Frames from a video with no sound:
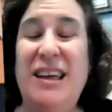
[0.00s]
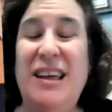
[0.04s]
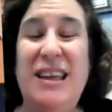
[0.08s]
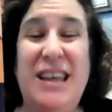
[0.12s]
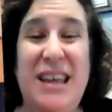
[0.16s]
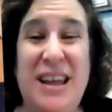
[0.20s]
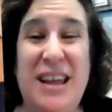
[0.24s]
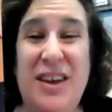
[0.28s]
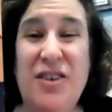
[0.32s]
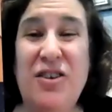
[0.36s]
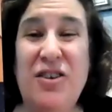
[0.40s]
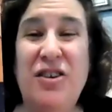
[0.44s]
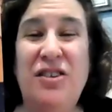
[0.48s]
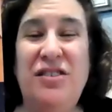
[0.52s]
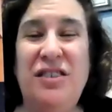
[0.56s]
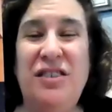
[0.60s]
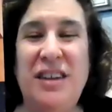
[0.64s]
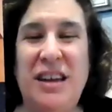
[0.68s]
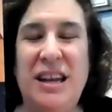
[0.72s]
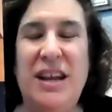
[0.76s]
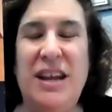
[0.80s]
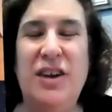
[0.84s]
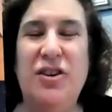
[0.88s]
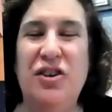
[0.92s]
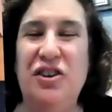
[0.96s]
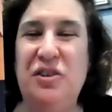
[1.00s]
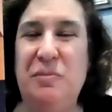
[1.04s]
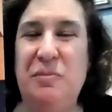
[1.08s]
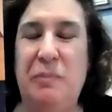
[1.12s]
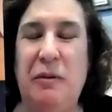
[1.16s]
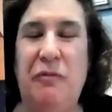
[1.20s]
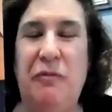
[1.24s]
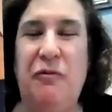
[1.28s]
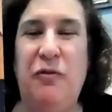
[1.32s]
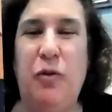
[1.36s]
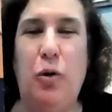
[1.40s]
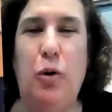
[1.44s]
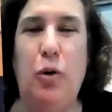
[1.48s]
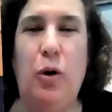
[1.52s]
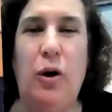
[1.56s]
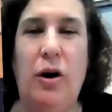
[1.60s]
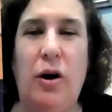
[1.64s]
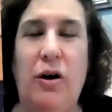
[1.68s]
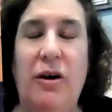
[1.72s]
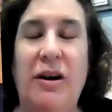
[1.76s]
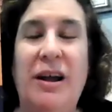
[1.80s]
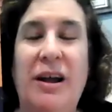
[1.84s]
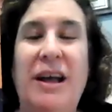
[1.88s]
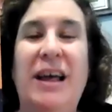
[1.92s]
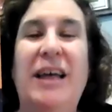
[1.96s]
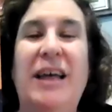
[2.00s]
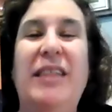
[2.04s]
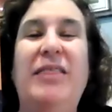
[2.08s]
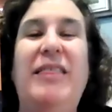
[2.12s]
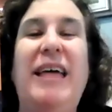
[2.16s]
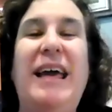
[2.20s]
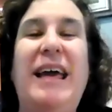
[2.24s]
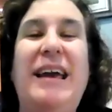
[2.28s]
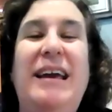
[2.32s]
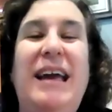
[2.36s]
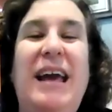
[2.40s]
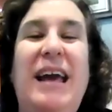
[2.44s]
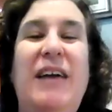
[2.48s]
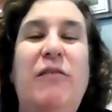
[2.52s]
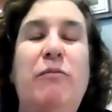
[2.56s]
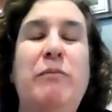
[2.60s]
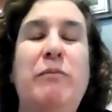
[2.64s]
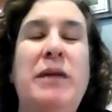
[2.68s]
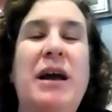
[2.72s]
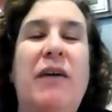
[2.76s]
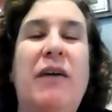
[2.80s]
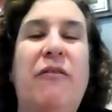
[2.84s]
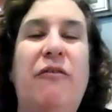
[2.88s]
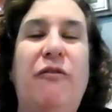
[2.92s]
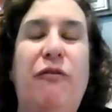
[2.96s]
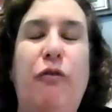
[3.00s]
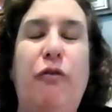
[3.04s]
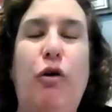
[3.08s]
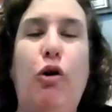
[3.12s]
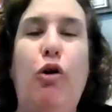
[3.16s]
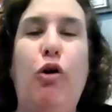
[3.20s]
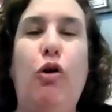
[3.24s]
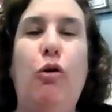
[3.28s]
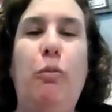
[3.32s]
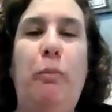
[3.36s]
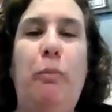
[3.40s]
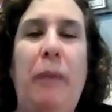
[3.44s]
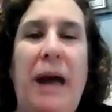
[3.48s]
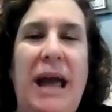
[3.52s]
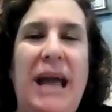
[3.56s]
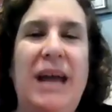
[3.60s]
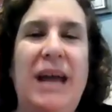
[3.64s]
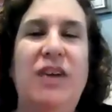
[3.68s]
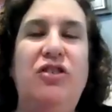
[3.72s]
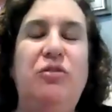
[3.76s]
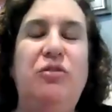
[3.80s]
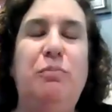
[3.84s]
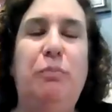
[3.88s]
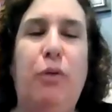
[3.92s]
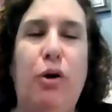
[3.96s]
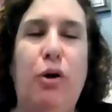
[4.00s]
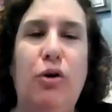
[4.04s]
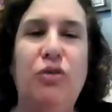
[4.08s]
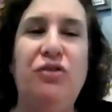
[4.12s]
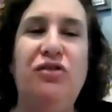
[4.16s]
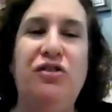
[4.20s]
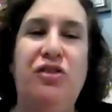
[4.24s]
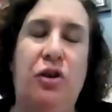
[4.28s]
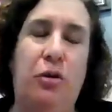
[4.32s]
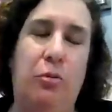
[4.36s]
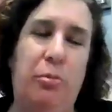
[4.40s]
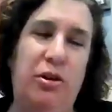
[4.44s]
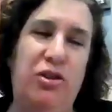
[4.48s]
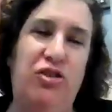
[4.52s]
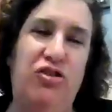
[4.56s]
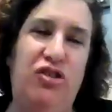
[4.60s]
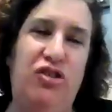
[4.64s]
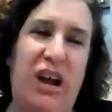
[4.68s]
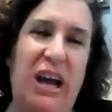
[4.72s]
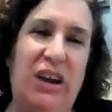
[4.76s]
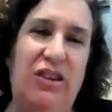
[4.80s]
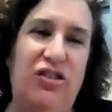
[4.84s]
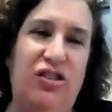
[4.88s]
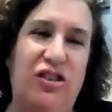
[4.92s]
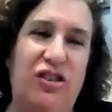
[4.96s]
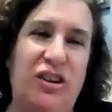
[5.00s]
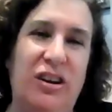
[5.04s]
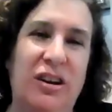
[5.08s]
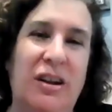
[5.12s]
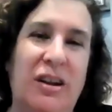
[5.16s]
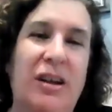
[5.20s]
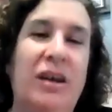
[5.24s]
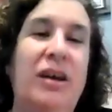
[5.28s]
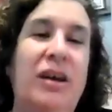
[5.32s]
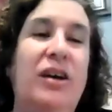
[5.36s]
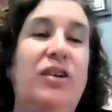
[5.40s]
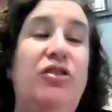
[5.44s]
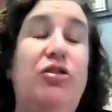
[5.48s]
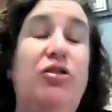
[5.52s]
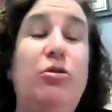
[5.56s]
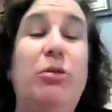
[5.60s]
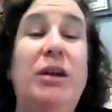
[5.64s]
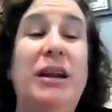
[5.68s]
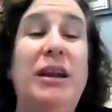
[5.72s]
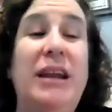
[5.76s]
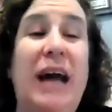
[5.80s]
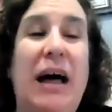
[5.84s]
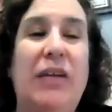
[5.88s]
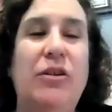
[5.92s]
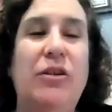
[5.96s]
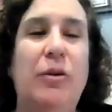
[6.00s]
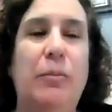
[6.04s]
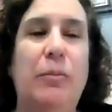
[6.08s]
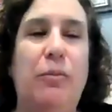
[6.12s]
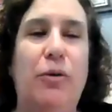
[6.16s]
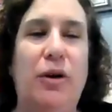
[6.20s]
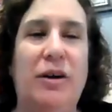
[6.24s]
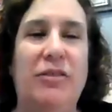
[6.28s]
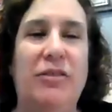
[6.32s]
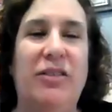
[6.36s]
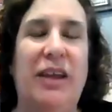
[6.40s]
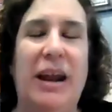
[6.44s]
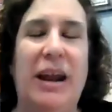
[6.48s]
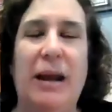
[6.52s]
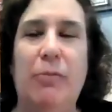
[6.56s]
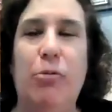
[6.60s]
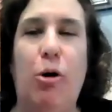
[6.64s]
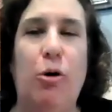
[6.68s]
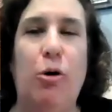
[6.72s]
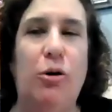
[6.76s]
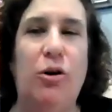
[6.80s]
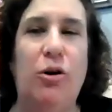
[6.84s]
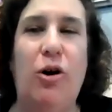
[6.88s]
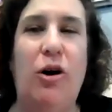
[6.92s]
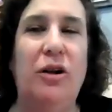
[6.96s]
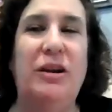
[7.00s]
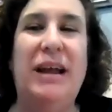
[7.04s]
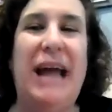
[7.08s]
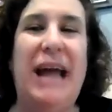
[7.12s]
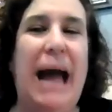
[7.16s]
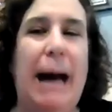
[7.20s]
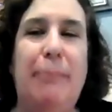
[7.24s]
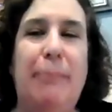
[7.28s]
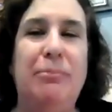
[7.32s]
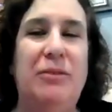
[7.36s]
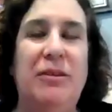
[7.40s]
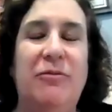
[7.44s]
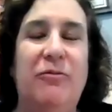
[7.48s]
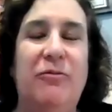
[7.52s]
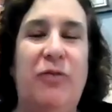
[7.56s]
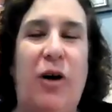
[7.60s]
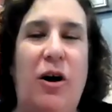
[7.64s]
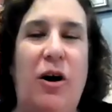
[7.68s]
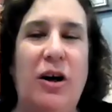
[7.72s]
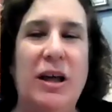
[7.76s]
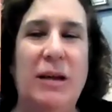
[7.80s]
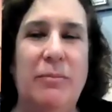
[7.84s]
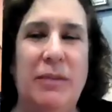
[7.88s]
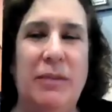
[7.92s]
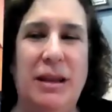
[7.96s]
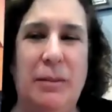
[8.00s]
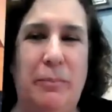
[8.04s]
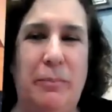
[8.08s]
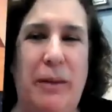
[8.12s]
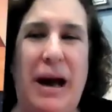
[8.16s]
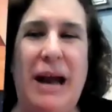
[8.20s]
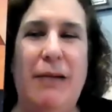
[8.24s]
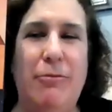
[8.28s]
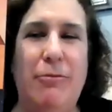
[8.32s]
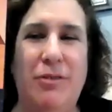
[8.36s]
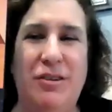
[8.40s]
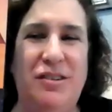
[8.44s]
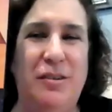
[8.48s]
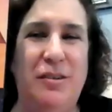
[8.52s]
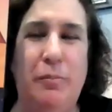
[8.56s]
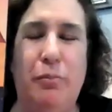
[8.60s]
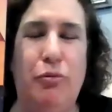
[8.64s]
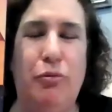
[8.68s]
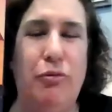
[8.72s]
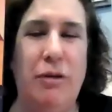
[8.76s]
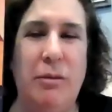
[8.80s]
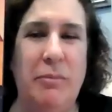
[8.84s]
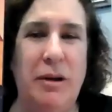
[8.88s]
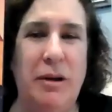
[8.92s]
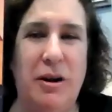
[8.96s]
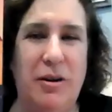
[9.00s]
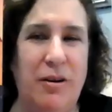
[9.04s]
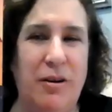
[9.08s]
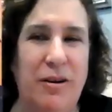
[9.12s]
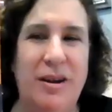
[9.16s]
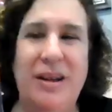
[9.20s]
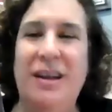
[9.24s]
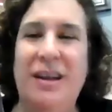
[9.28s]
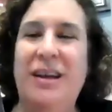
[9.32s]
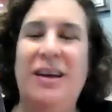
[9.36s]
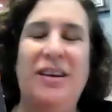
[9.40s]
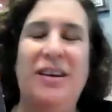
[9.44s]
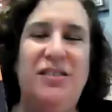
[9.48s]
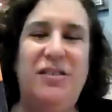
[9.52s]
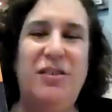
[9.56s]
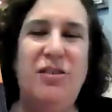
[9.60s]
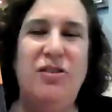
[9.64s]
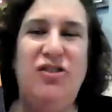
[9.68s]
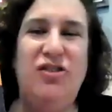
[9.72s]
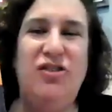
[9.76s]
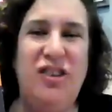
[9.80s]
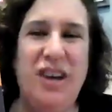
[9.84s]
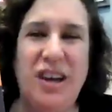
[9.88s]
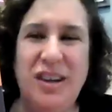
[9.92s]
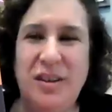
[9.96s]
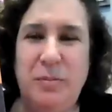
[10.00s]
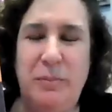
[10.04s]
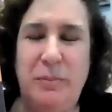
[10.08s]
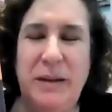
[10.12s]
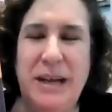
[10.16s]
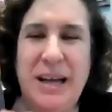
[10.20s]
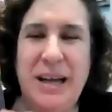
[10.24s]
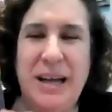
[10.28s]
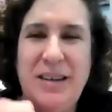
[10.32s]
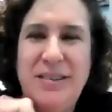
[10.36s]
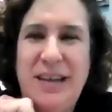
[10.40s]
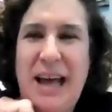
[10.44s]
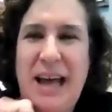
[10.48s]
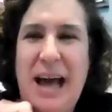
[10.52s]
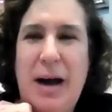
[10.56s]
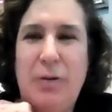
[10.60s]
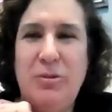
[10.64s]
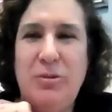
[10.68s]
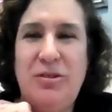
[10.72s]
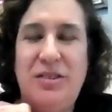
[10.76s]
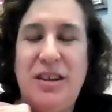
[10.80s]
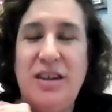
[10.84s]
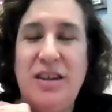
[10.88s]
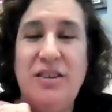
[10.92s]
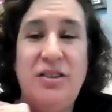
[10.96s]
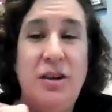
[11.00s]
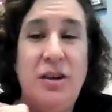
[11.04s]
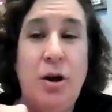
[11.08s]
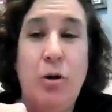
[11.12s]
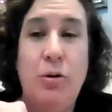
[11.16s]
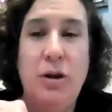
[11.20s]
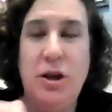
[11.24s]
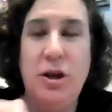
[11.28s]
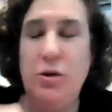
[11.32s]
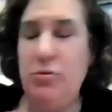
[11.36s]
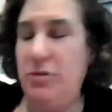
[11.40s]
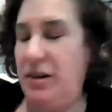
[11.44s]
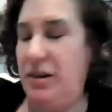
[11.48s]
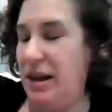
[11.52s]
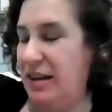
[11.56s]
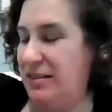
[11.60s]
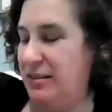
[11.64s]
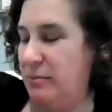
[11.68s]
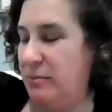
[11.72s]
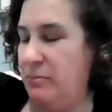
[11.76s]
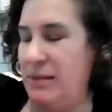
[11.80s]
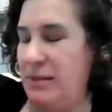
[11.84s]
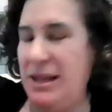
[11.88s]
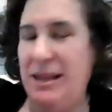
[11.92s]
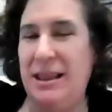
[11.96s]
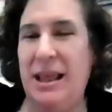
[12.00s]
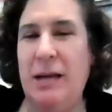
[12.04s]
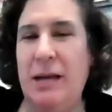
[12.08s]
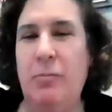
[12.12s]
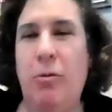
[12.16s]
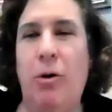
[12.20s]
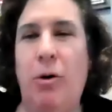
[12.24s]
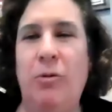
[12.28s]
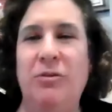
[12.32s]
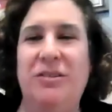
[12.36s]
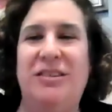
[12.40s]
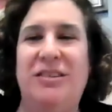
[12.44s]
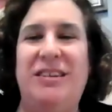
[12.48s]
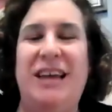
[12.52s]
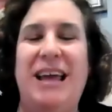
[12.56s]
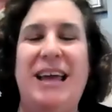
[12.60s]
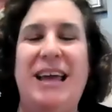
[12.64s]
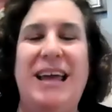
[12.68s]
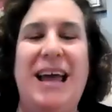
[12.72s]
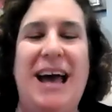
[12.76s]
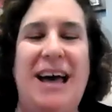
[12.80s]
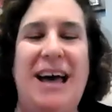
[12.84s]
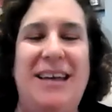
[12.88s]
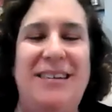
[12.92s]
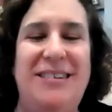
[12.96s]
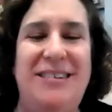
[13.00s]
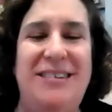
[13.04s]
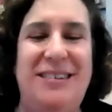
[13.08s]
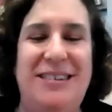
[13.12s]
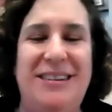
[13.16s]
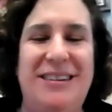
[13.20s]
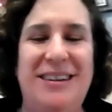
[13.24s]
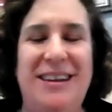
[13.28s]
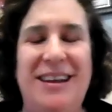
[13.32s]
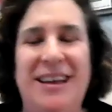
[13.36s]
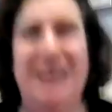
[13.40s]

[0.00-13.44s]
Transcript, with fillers: years and years before, they gave me a full page personal rejection to another book that I wrote called Captain Volume and the Pirates of Perimeter. So just because a house says no to you doesn't mean they won't say yes.